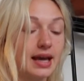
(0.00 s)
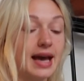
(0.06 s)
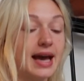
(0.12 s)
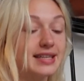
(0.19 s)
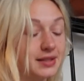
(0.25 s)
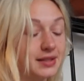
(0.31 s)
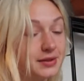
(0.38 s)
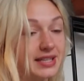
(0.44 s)

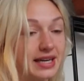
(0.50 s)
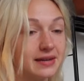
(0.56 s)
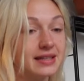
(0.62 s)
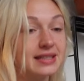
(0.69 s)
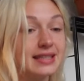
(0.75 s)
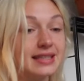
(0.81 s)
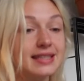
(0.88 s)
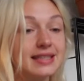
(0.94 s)

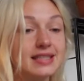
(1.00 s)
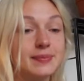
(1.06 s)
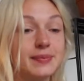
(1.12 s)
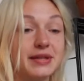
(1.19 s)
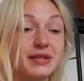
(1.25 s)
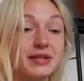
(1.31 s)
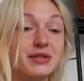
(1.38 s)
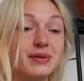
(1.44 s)
esoterically,
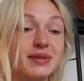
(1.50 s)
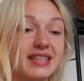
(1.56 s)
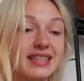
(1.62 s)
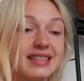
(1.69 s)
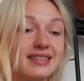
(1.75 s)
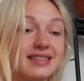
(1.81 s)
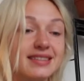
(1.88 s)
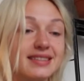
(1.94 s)

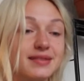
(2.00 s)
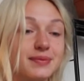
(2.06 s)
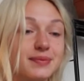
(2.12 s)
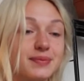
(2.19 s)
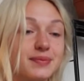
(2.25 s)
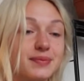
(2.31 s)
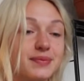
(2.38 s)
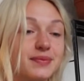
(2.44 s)
spiritually,
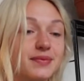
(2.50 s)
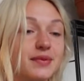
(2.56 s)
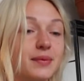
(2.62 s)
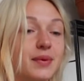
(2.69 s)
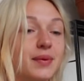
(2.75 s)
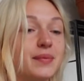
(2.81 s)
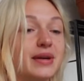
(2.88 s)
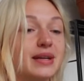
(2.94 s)

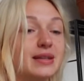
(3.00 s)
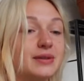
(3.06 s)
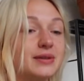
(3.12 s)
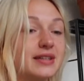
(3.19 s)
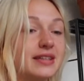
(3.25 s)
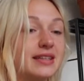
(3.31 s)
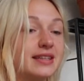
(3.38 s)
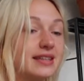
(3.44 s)
when we
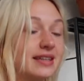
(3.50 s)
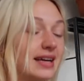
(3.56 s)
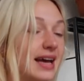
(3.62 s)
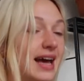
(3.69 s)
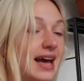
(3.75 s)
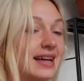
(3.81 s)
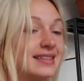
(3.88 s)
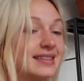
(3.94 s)
look
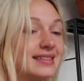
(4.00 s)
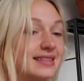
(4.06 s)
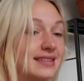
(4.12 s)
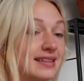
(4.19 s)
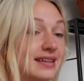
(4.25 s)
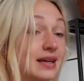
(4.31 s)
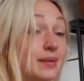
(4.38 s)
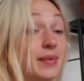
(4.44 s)
at
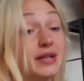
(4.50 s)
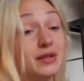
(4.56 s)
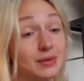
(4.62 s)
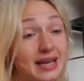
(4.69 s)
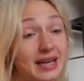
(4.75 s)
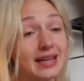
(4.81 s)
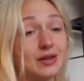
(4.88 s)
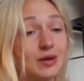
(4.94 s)
the
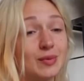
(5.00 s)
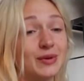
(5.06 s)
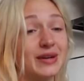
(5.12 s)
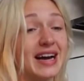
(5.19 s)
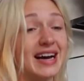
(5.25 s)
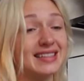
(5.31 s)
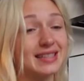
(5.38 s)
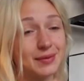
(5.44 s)
medulla
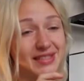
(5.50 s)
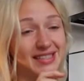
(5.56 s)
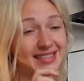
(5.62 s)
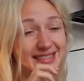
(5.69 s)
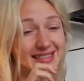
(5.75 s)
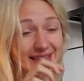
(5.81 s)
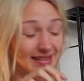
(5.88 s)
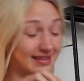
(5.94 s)
oblongata, which
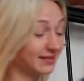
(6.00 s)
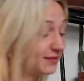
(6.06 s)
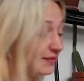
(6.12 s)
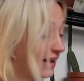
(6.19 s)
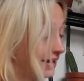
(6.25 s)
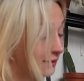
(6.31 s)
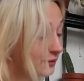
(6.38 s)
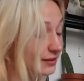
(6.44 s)
is the
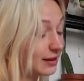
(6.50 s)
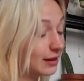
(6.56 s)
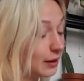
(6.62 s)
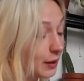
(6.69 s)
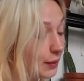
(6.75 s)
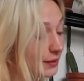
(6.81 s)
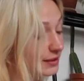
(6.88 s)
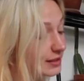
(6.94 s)

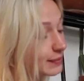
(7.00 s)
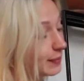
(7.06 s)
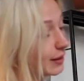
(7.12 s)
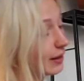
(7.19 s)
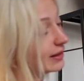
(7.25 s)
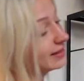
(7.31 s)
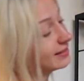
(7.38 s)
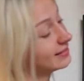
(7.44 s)
lowest
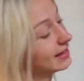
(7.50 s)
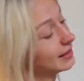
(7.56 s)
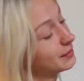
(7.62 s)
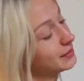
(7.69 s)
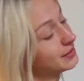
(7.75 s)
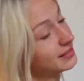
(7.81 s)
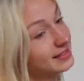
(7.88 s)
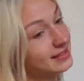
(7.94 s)
part that I
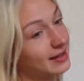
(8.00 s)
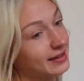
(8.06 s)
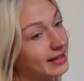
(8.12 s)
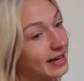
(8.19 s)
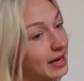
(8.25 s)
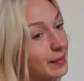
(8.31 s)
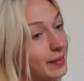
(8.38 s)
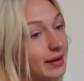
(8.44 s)
was just
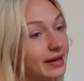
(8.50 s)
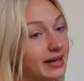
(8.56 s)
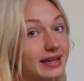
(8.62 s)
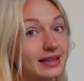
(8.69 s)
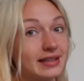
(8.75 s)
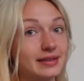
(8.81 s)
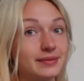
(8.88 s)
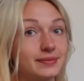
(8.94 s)
talking about
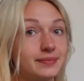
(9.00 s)
here,